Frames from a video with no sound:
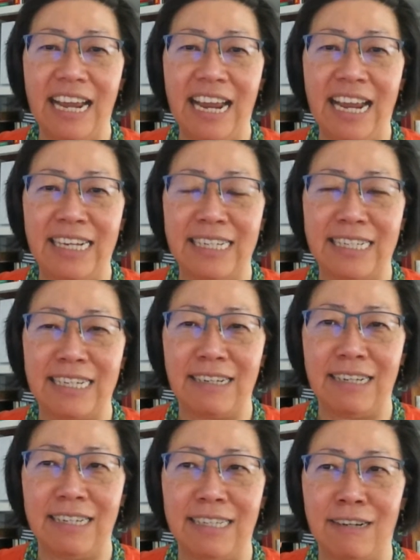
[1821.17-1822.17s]
And
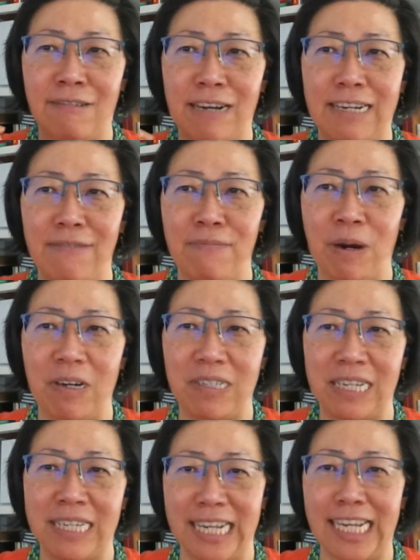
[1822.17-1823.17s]
the creative part,
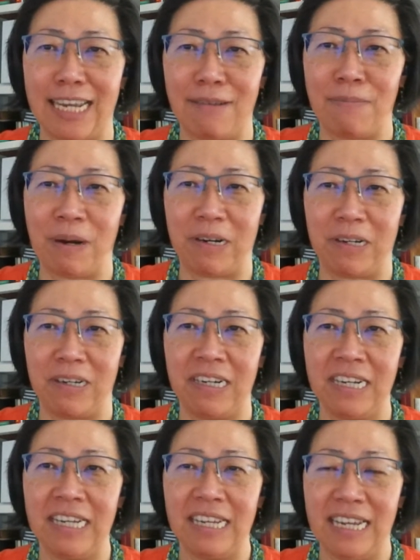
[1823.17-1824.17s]
the thinking part,
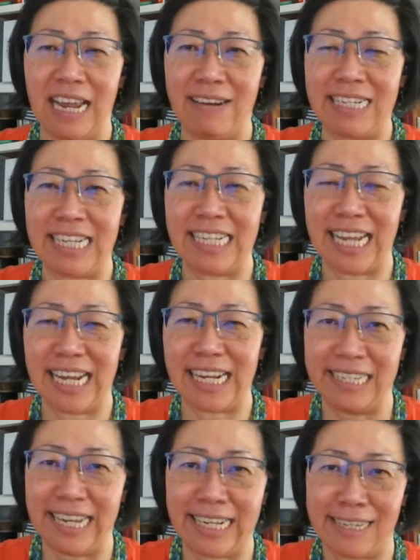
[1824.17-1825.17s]
anything that
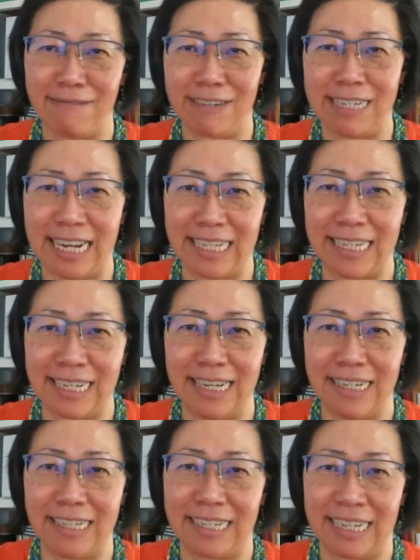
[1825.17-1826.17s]
collects and retains
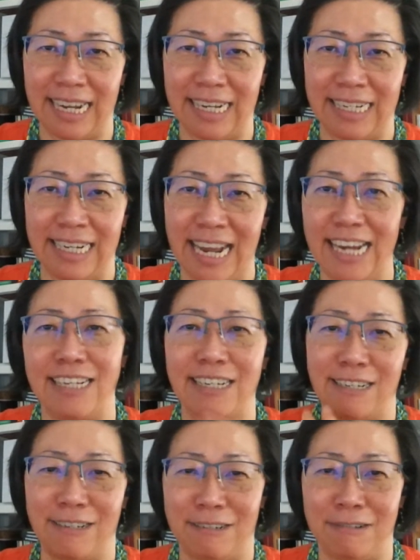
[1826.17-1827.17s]
knowledge cannot
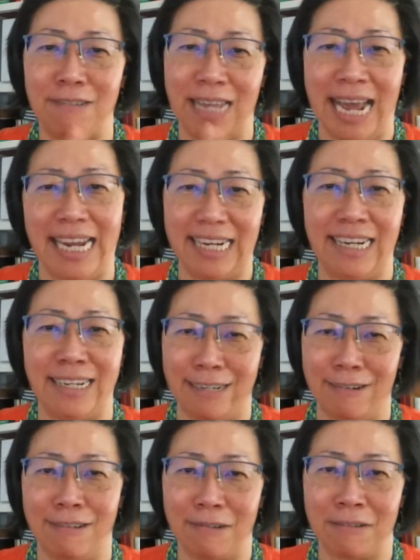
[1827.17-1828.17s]
do that
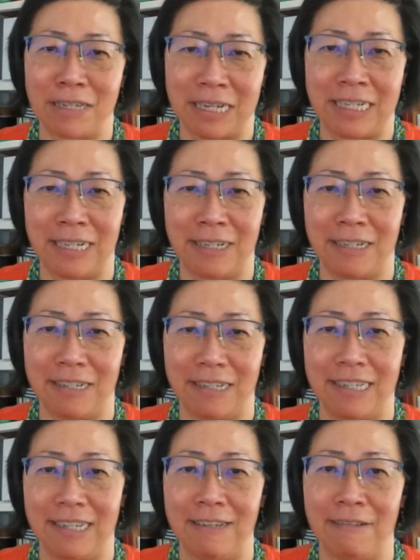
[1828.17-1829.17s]
under those conditions.